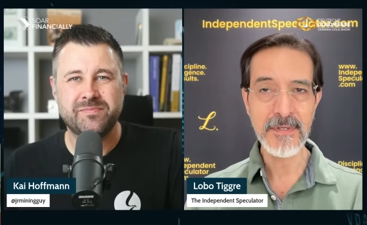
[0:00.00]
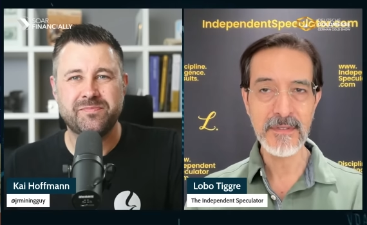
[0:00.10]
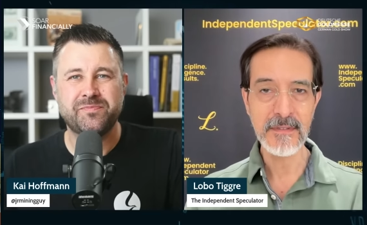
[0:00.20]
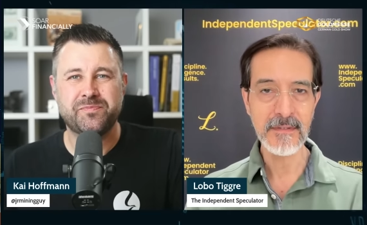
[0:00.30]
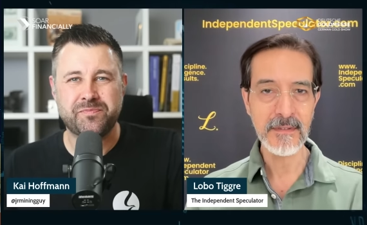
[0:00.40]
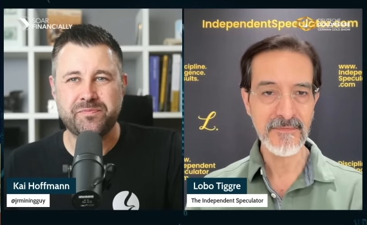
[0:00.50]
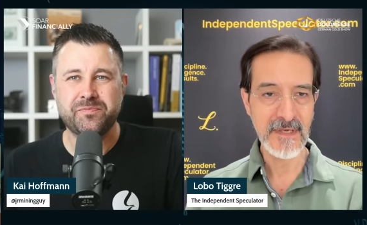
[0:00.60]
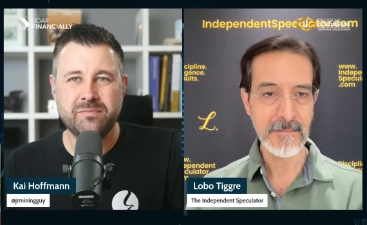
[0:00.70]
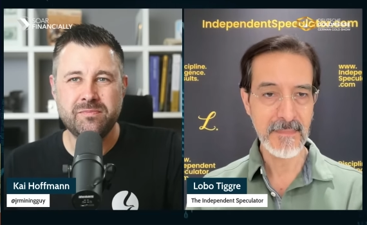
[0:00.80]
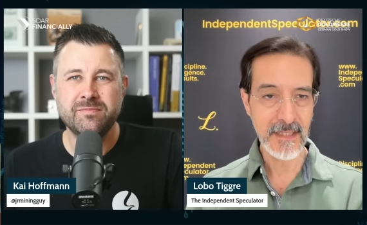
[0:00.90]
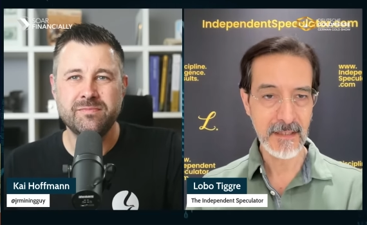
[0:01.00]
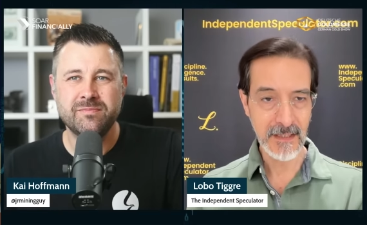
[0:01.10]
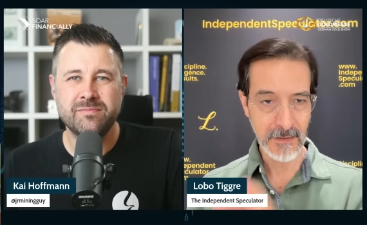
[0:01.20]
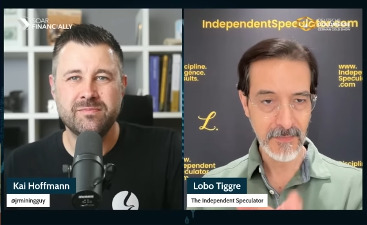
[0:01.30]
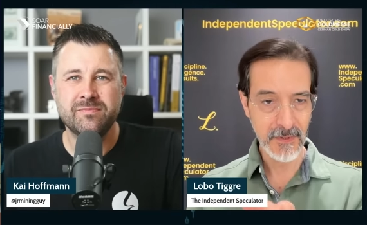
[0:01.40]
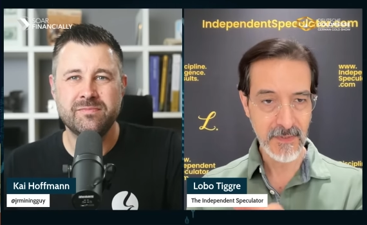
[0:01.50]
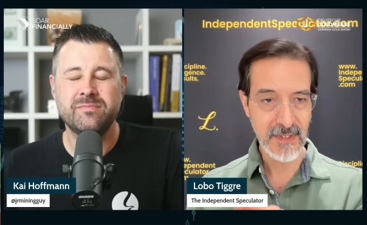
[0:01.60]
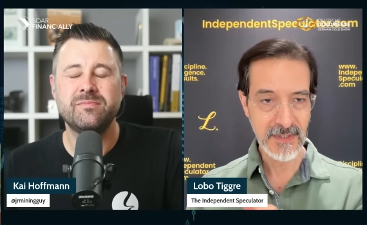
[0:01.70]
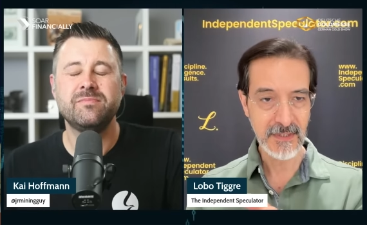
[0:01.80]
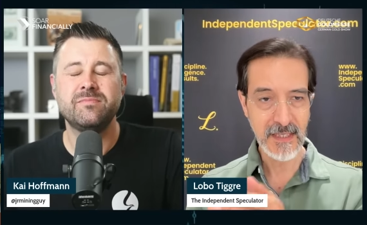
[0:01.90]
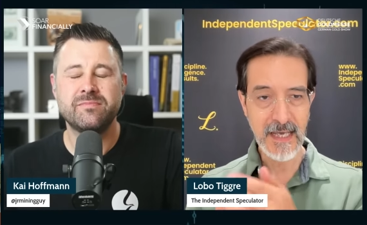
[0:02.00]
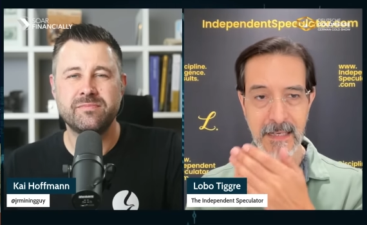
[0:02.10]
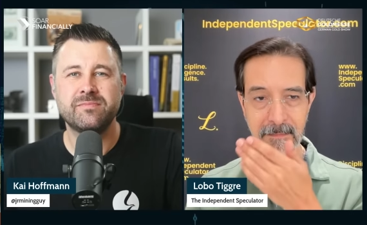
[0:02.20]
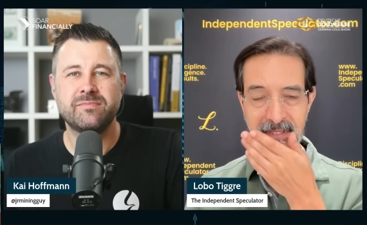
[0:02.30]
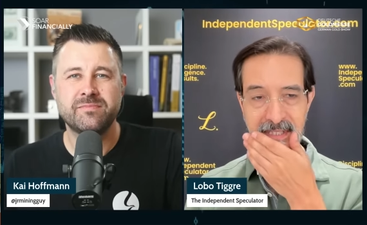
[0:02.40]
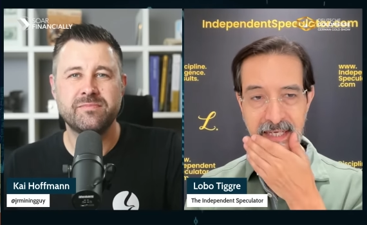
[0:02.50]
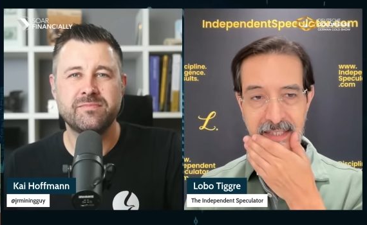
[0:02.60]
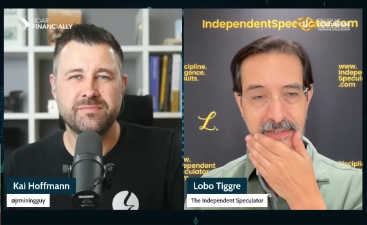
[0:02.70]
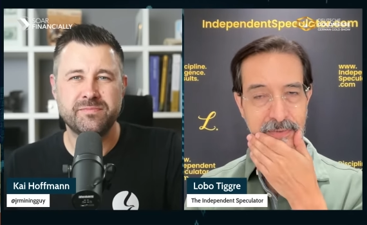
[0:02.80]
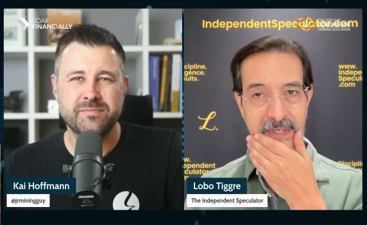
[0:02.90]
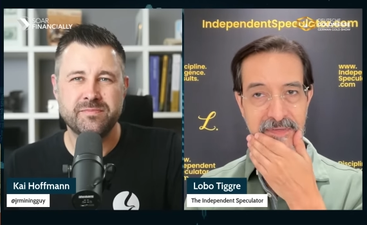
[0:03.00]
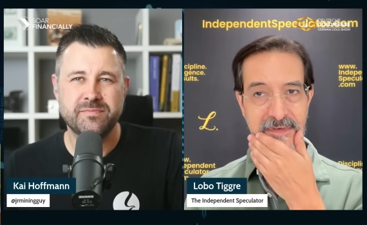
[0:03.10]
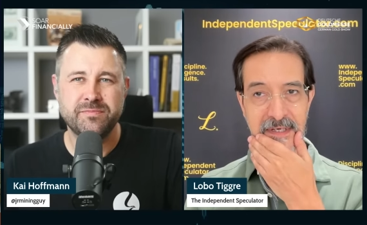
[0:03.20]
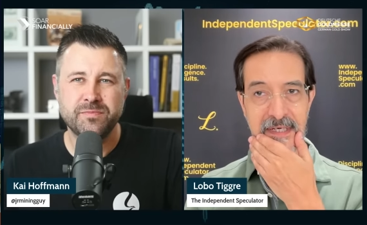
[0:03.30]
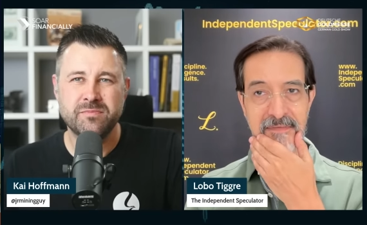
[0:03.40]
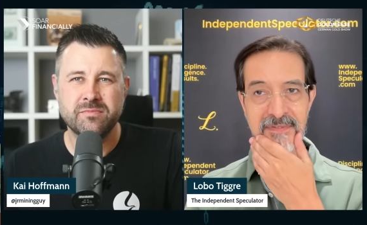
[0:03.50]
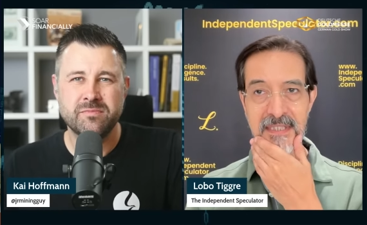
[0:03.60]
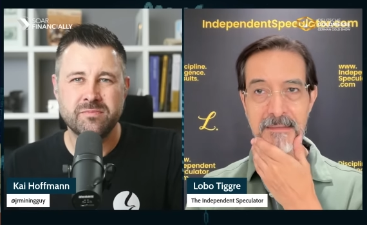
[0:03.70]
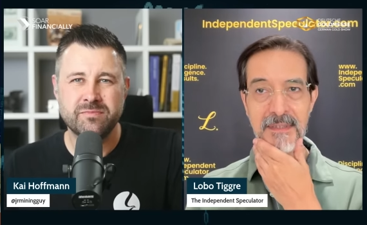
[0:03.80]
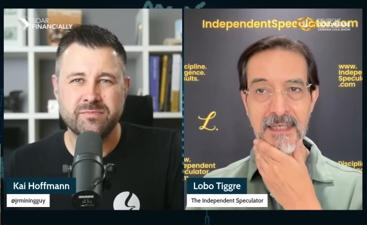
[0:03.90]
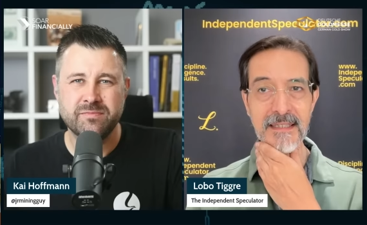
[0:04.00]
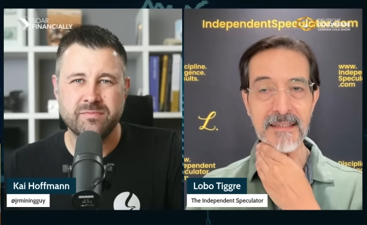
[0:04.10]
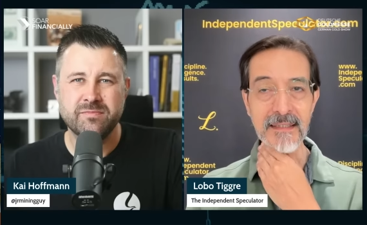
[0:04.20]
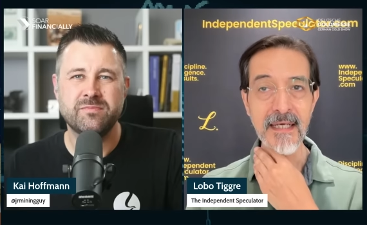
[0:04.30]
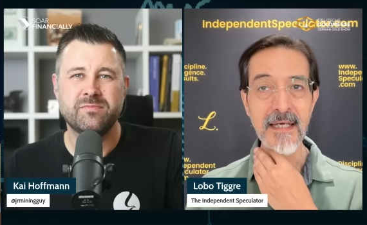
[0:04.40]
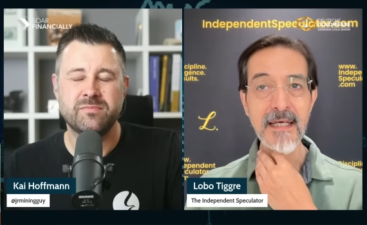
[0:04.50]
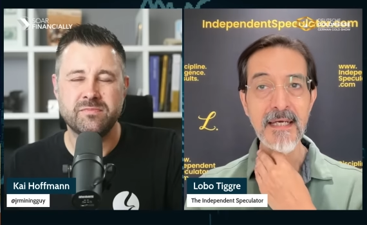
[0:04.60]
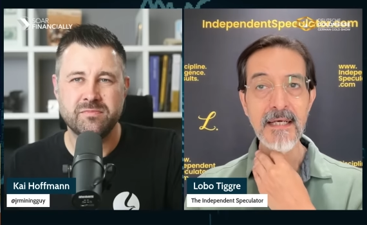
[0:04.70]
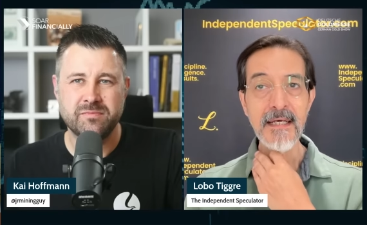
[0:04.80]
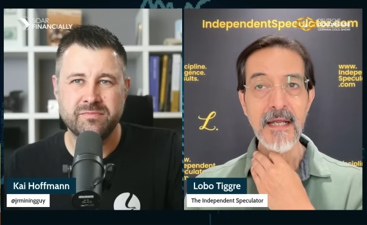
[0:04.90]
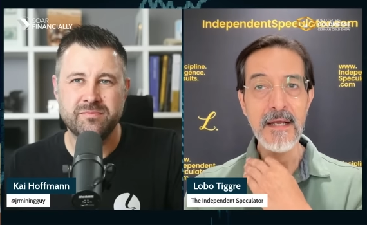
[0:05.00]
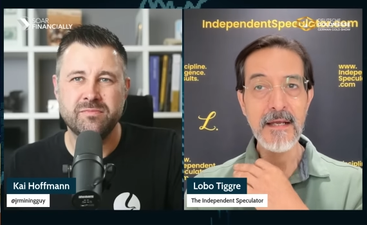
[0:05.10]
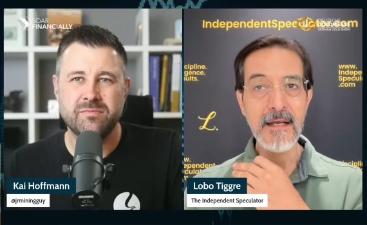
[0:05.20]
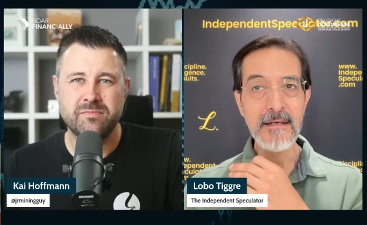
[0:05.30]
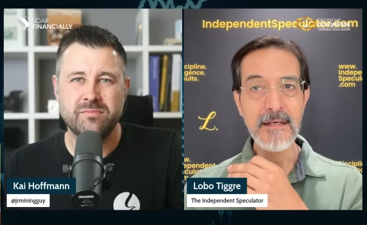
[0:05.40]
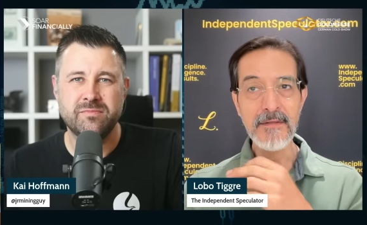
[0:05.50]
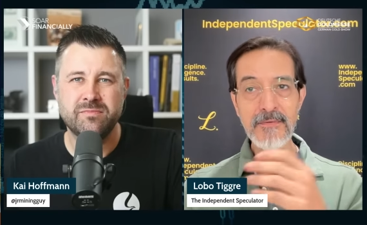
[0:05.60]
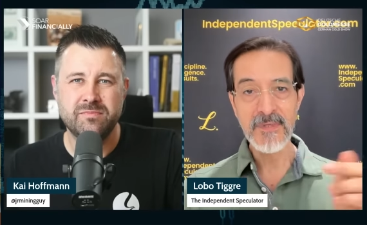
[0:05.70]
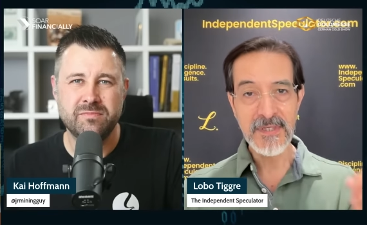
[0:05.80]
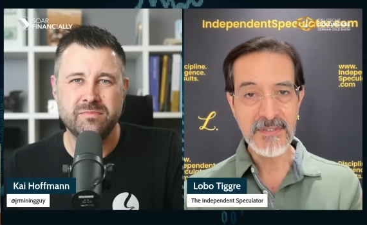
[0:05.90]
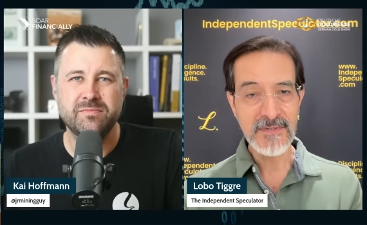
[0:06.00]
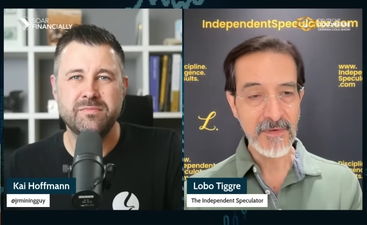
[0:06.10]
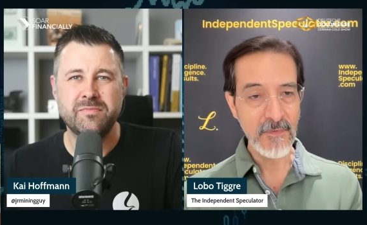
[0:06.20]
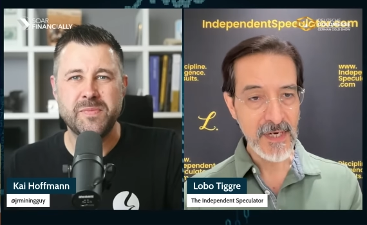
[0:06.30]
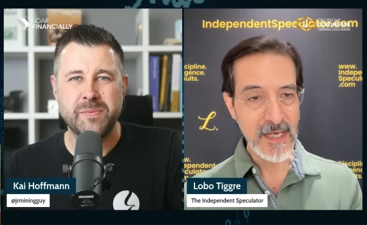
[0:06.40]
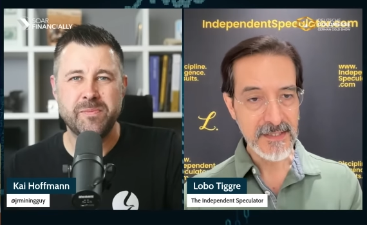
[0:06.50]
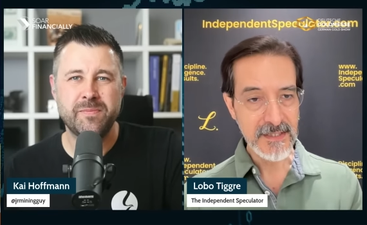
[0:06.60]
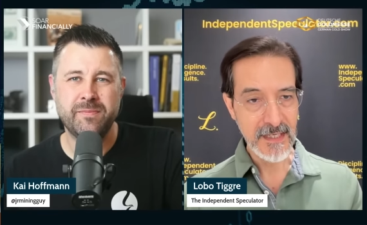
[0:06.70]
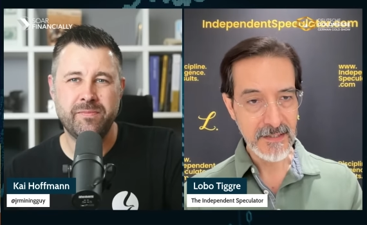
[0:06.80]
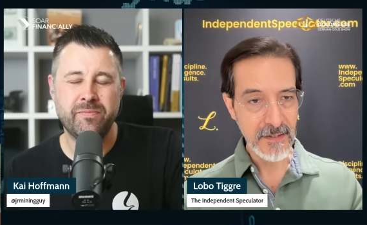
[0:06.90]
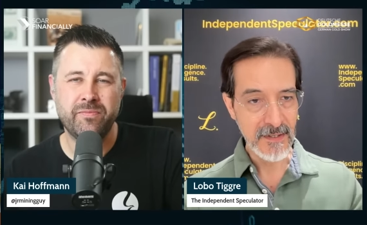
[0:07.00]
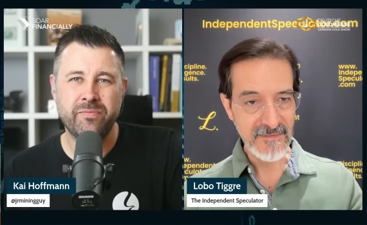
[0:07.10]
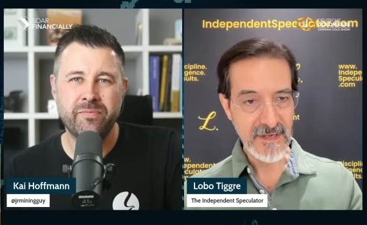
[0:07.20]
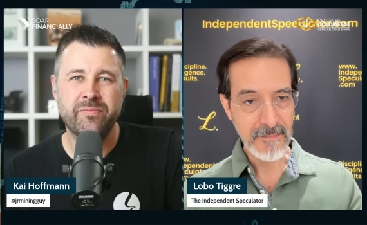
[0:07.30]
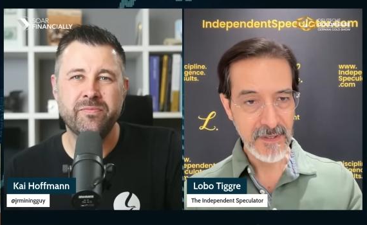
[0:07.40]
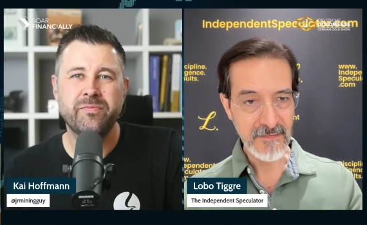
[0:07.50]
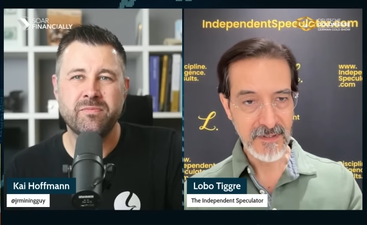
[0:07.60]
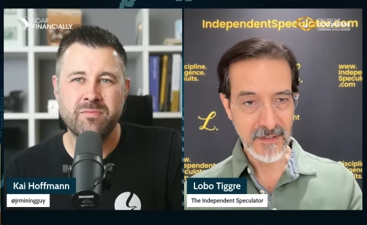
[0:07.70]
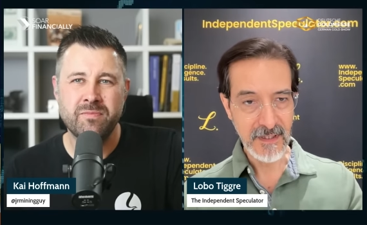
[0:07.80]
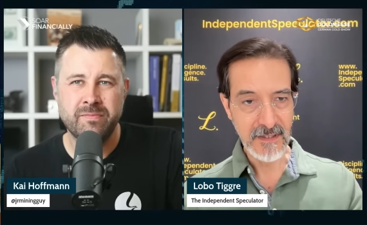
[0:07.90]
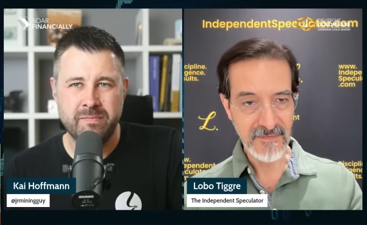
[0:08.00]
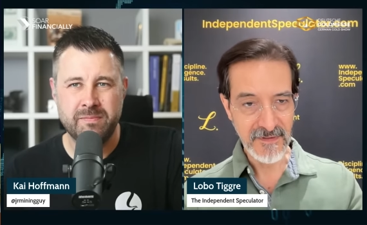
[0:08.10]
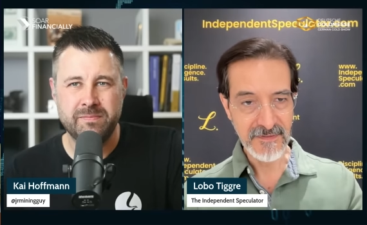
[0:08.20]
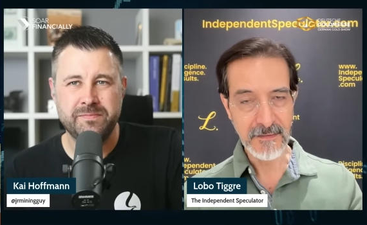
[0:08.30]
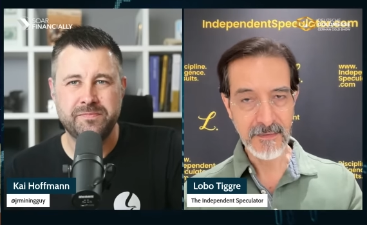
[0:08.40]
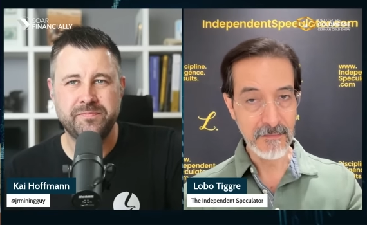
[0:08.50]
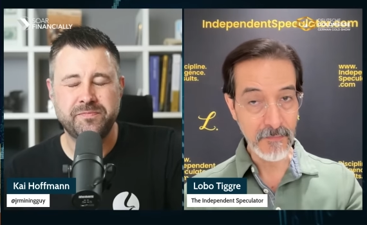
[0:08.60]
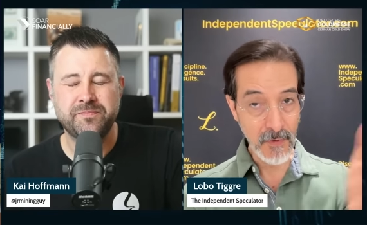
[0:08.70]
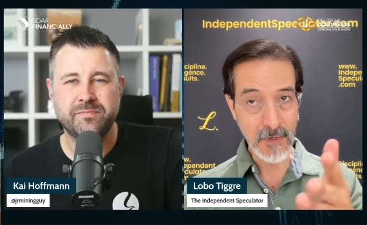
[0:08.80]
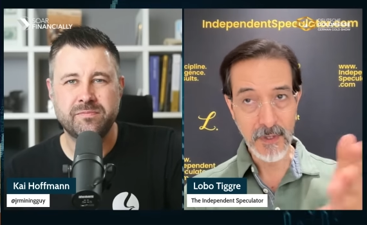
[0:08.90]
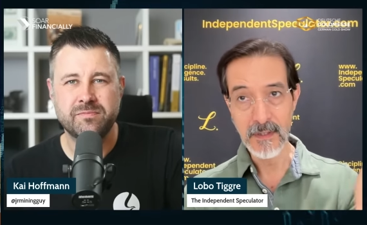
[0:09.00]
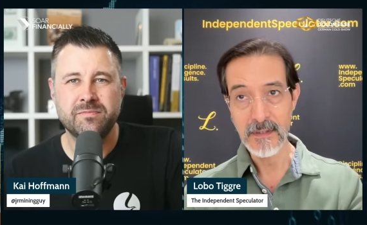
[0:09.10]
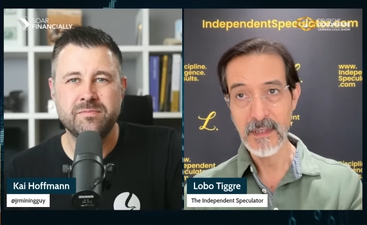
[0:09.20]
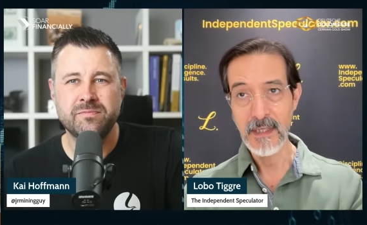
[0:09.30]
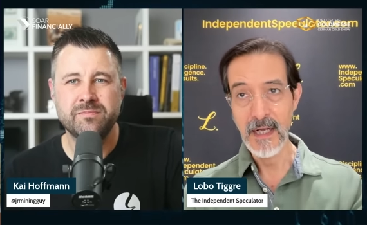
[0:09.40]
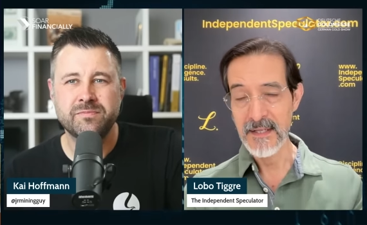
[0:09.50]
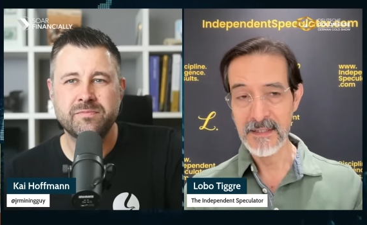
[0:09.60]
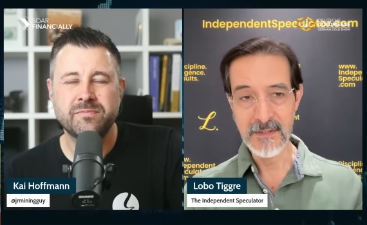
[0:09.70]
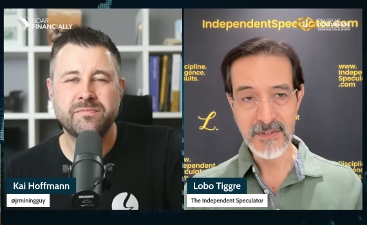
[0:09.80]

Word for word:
Speaker 1: the, the Fed meeting, like more recently, I had been saying that 25 seemed likely. Now, the reasons for what I said, you know, the Fed pivot and the 50 and more, I think they're